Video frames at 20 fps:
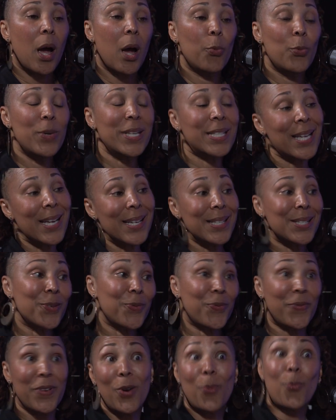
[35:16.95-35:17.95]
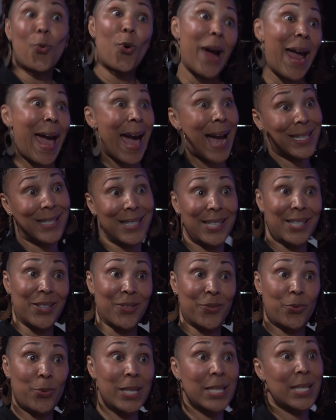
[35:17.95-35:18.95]
we tend to feel more
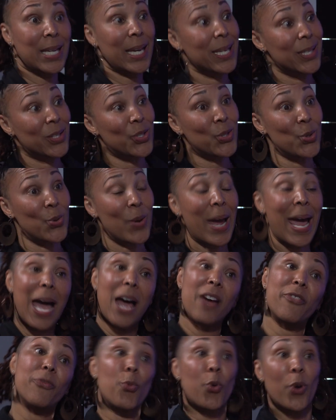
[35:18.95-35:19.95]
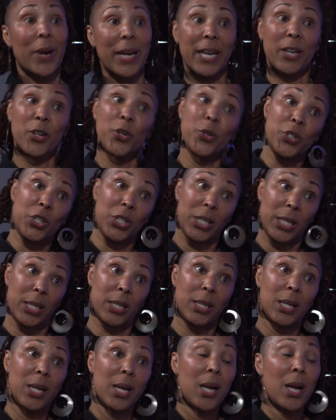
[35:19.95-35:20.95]
active. We tend to have more
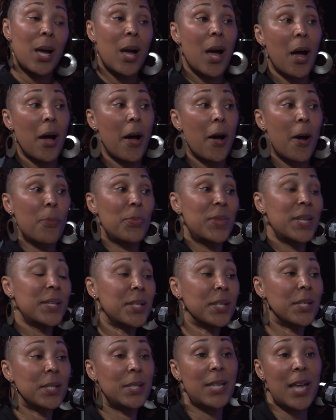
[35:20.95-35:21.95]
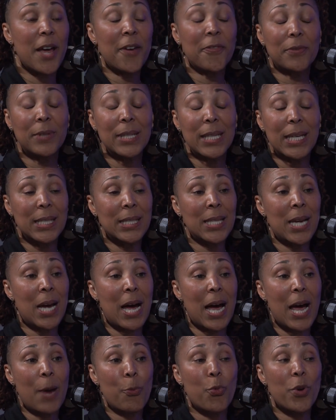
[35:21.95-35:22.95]
energy. This is definitely a
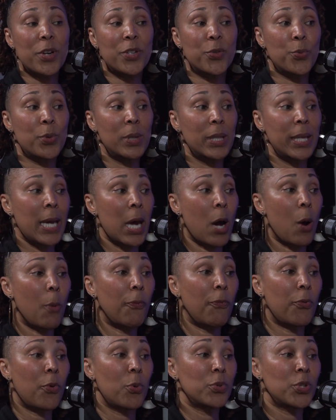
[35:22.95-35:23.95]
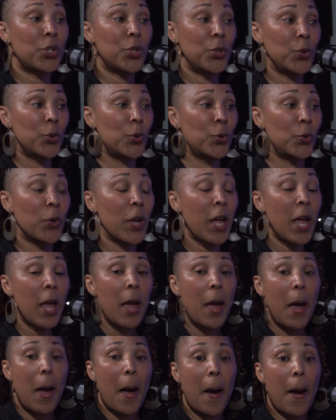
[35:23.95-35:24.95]
time where it's really helpful to
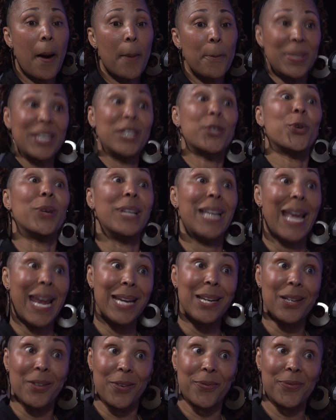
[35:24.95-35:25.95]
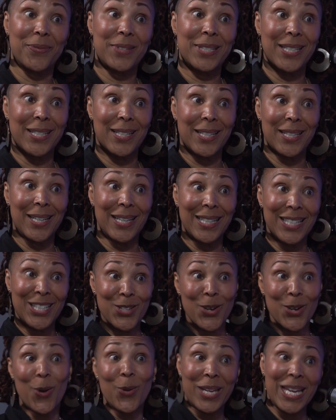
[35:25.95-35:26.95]
be creative, to,
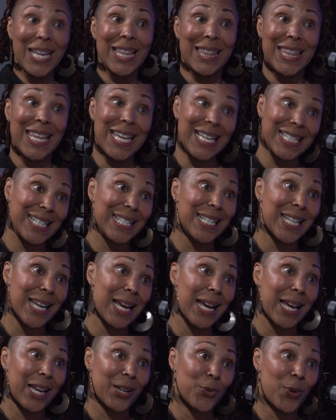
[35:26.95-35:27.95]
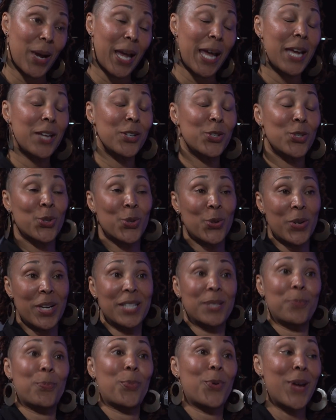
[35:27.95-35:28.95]
get things done, right?
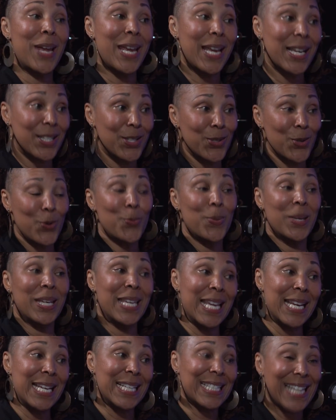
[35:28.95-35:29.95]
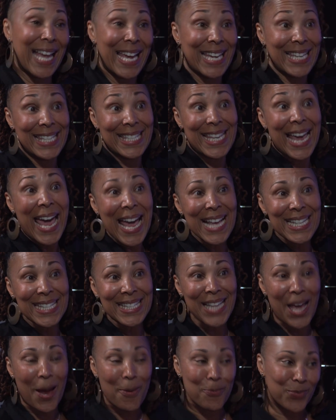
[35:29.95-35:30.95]
During spring, it's new beginnings. Like,
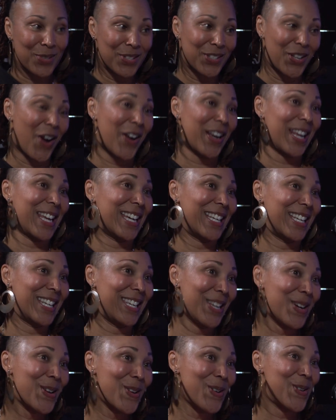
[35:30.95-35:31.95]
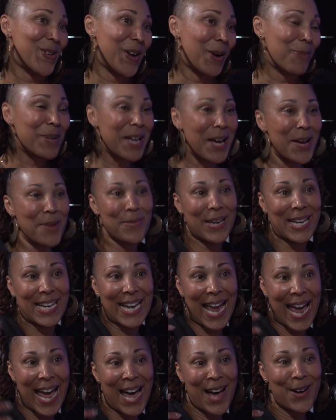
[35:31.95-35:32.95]
yes, I'm starting anew. I'm coming
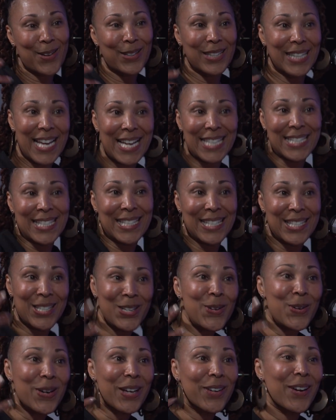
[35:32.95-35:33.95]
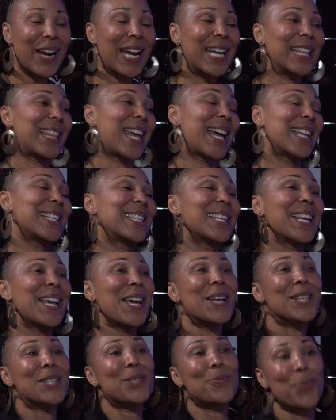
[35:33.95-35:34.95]
out. Let's do it, right? That's
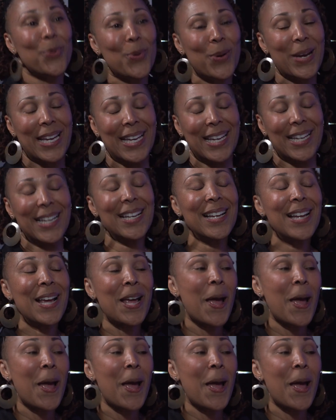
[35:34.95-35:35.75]
spring.